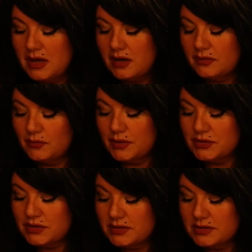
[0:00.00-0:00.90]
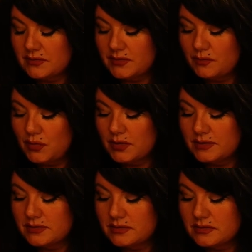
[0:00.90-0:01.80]
of riches, of
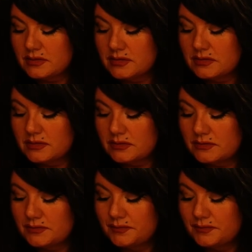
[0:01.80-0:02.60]
importance.